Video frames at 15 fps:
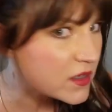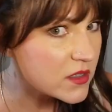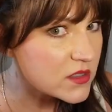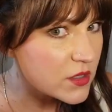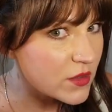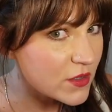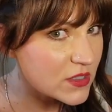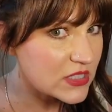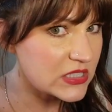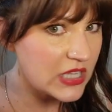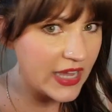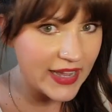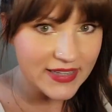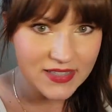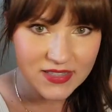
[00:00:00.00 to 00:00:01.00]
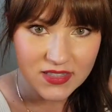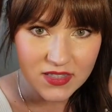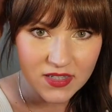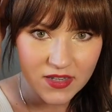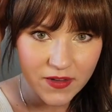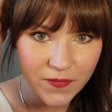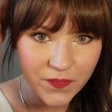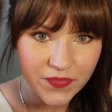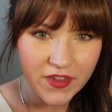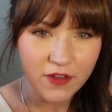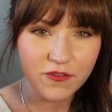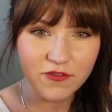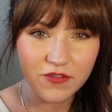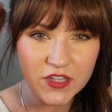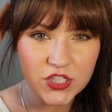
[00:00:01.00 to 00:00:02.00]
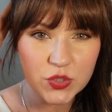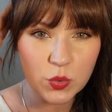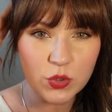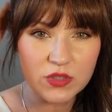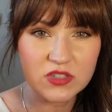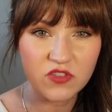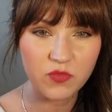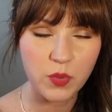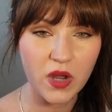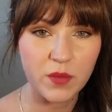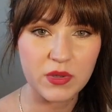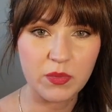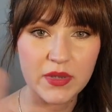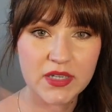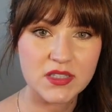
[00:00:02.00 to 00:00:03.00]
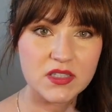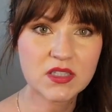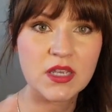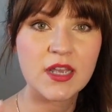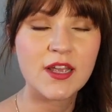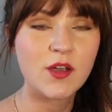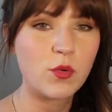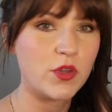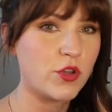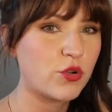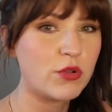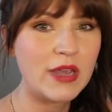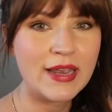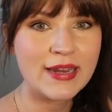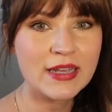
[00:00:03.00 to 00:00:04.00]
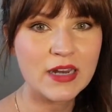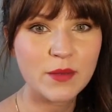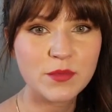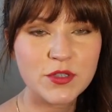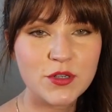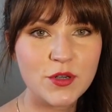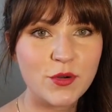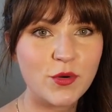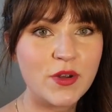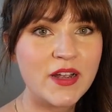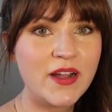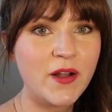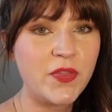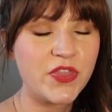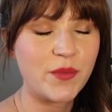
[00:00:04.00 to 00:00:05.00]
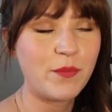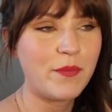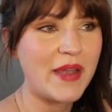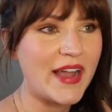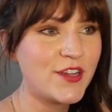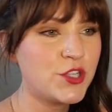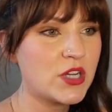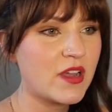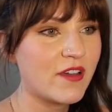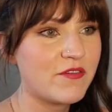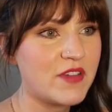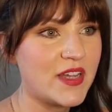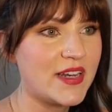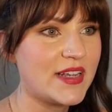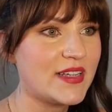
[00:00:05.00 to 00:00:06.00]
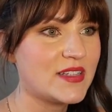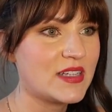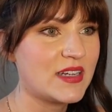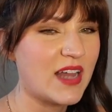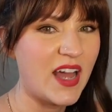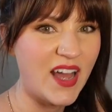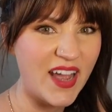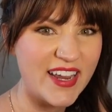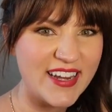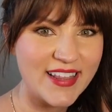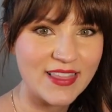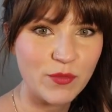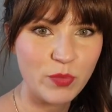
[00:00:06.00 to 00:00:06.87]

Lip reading: so there's less visuals of bobby pins. When you're creating an updo, the magic of it is in hiding the